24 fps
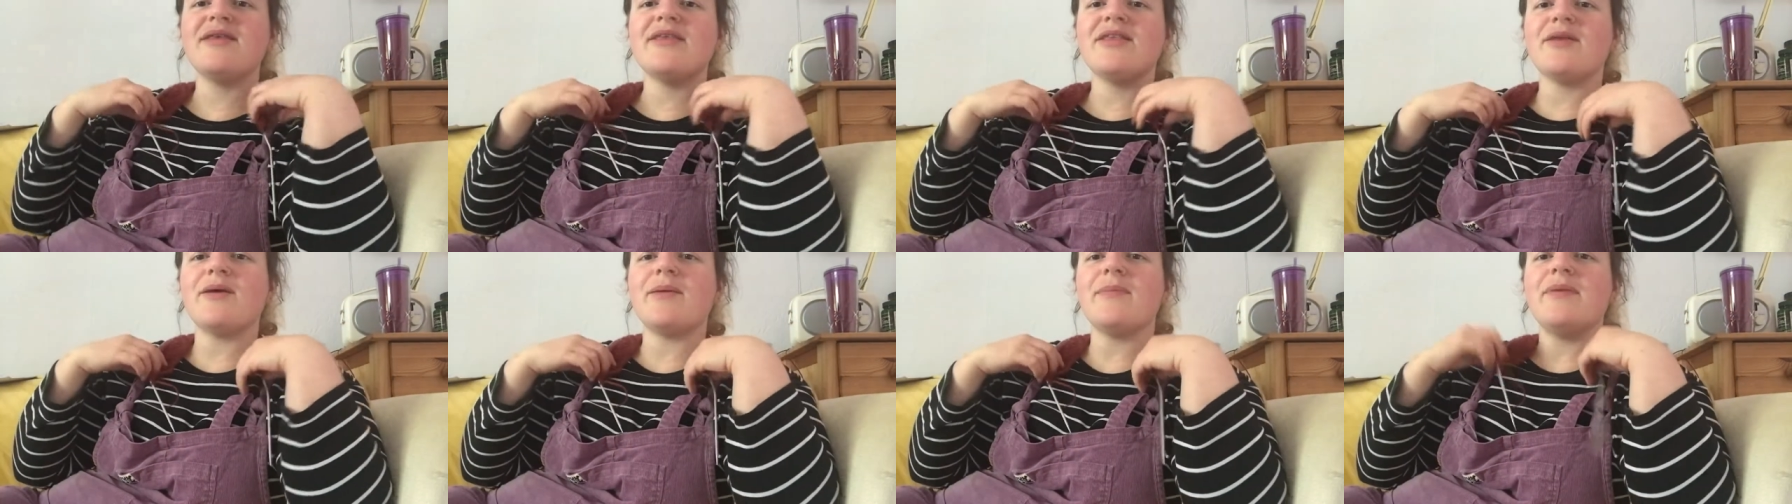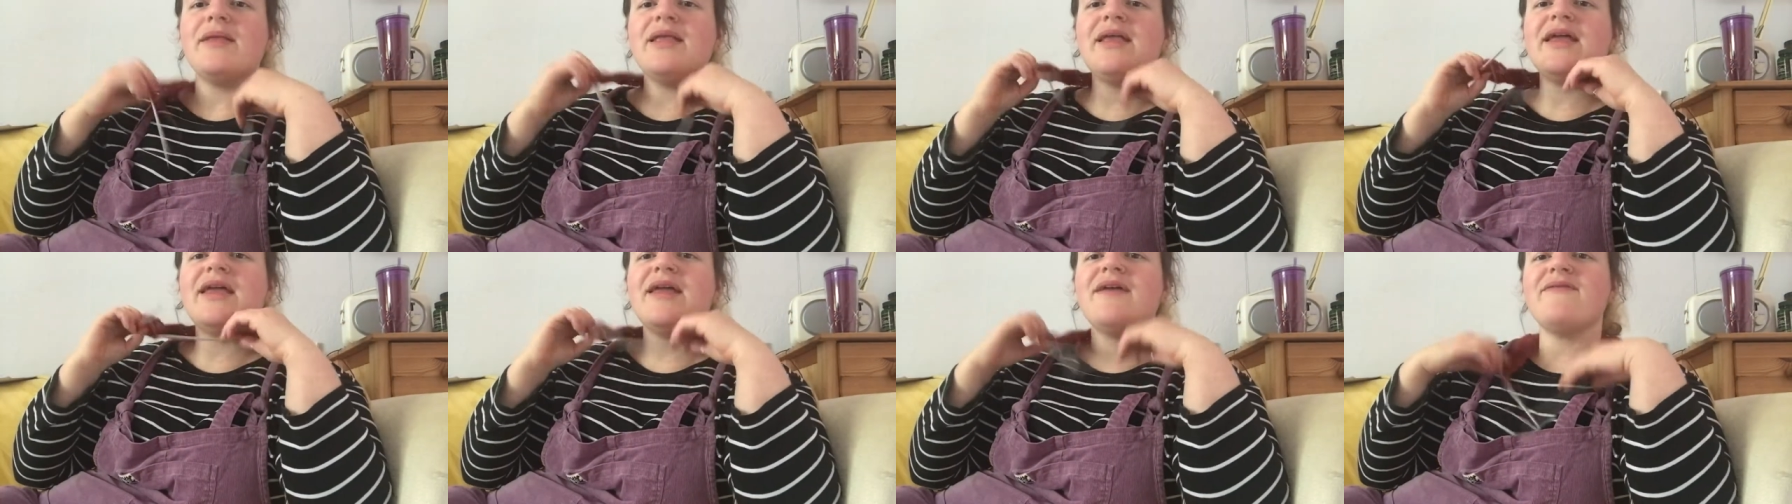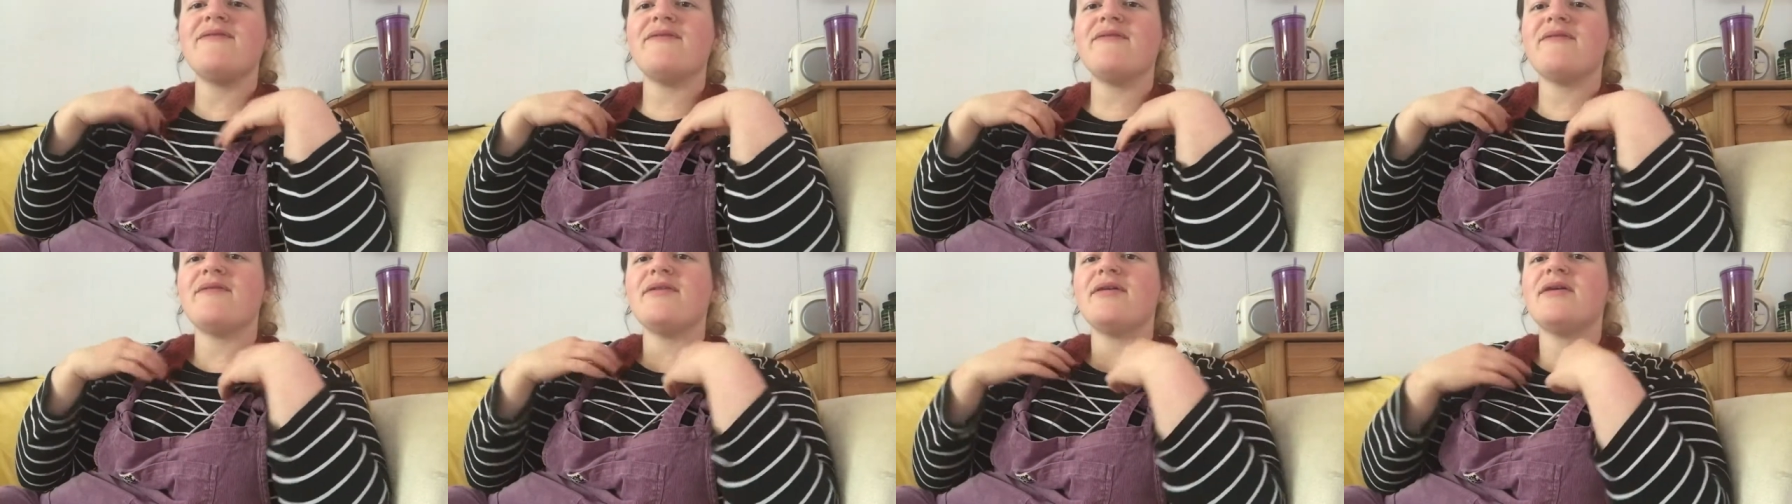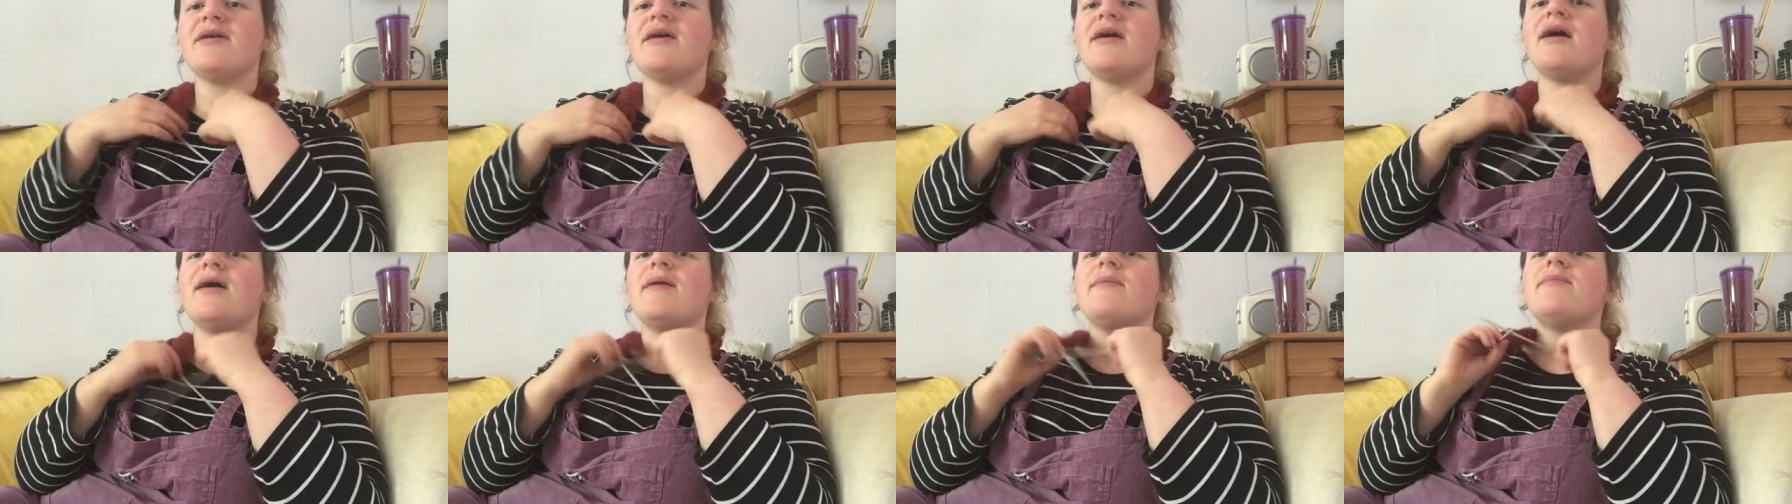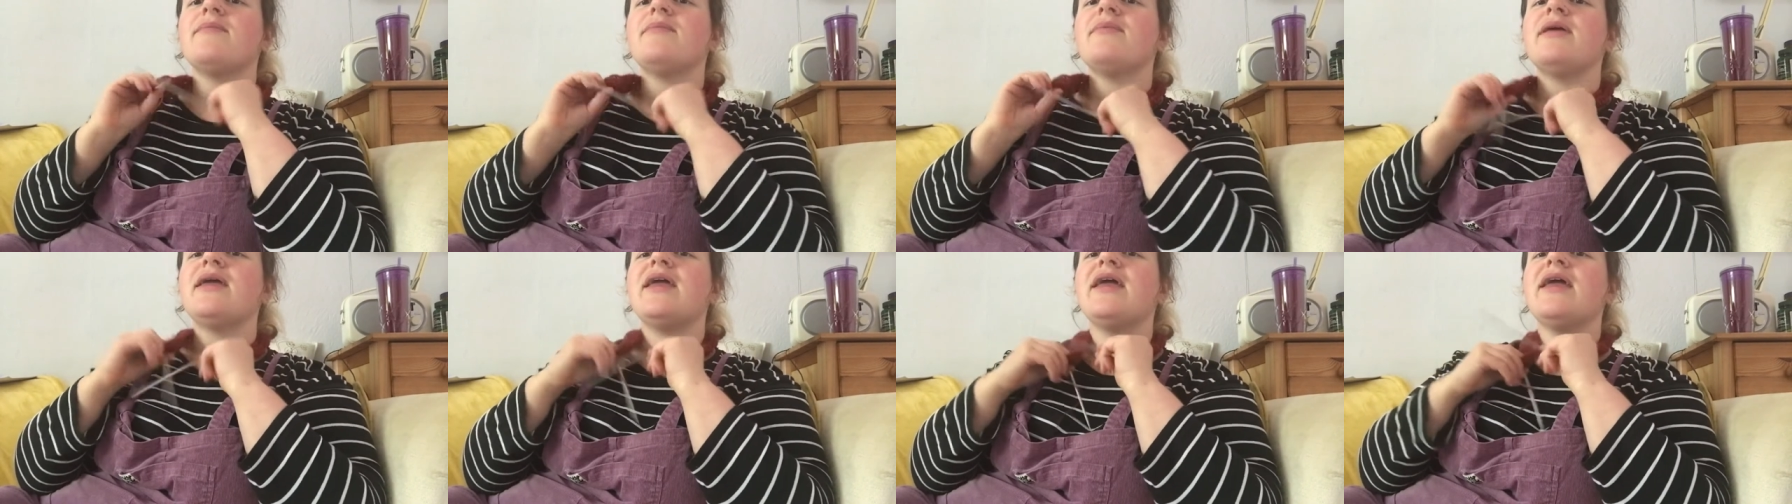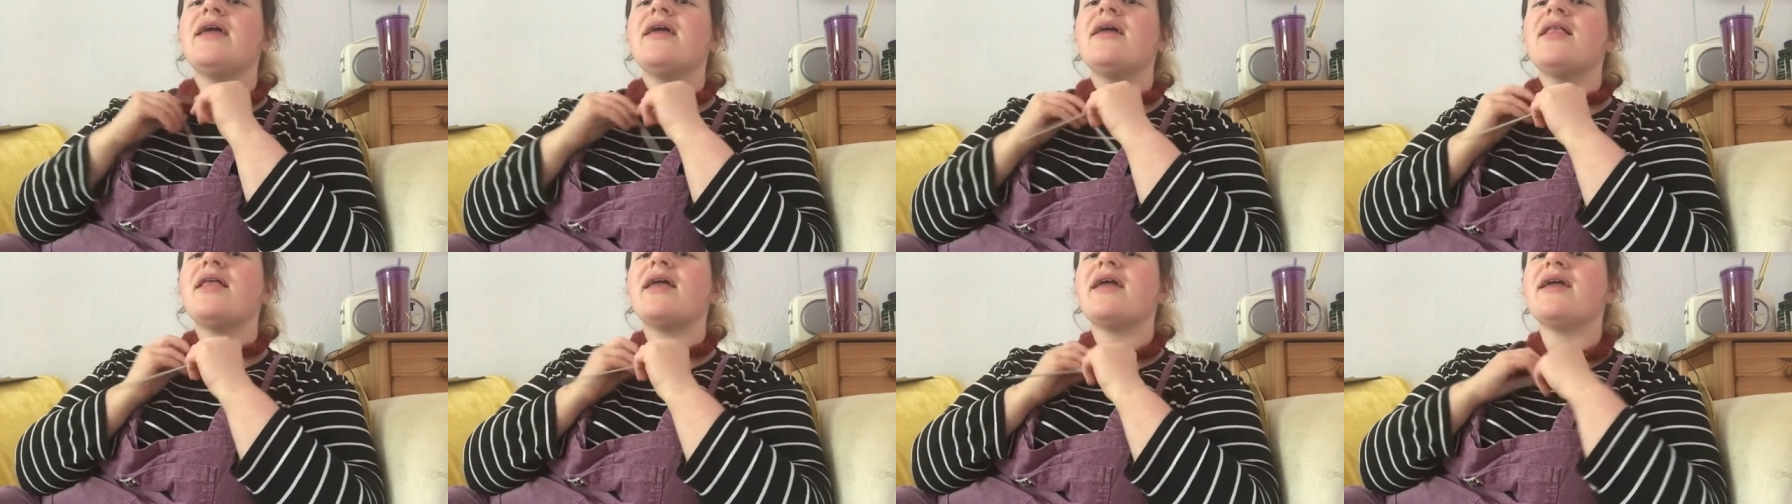So I believe I'm
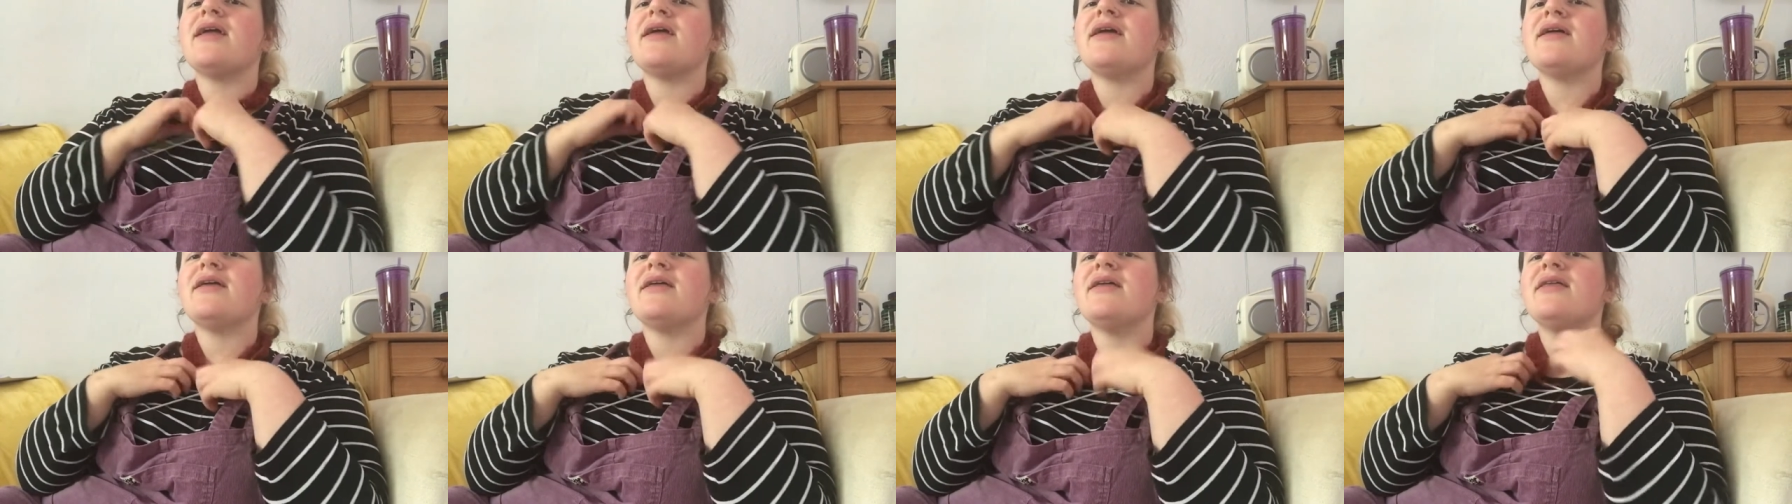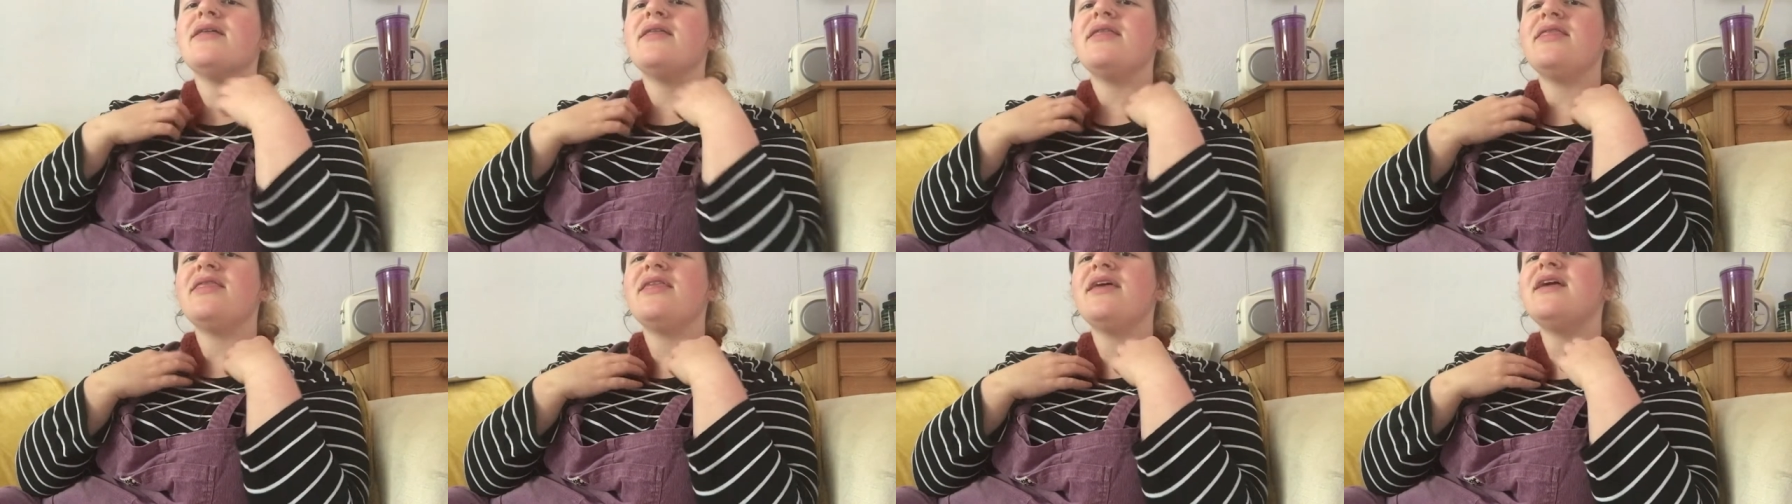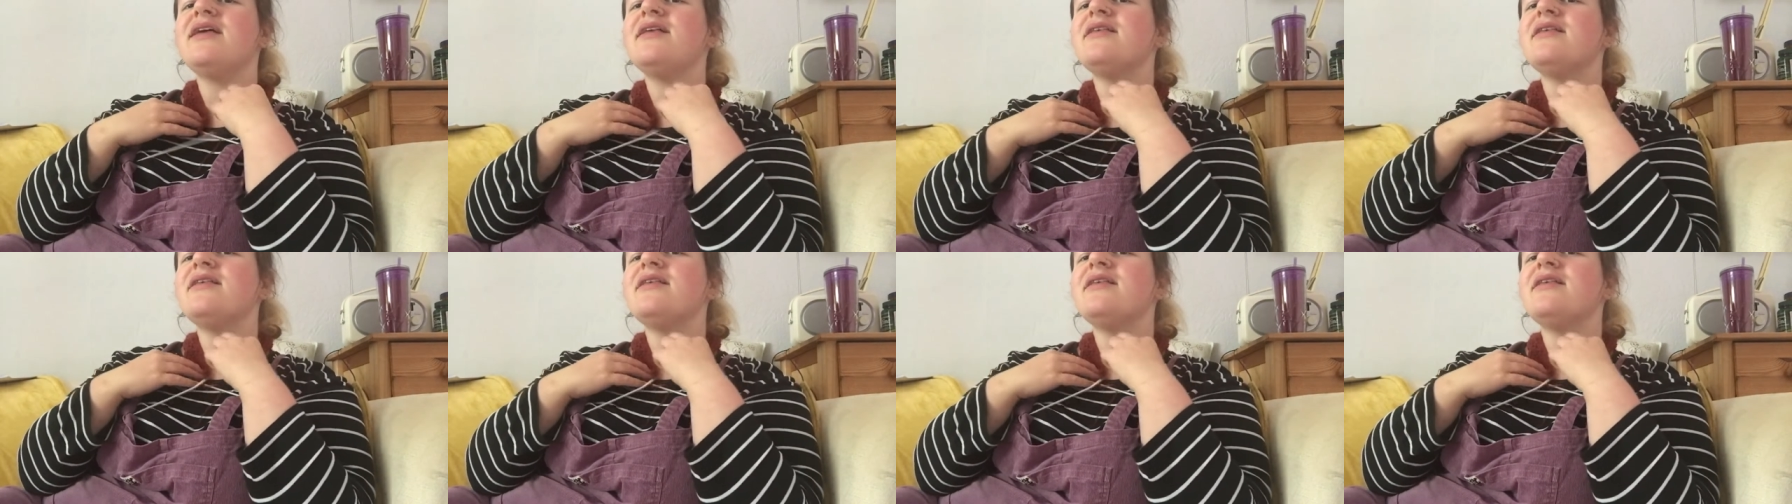like this.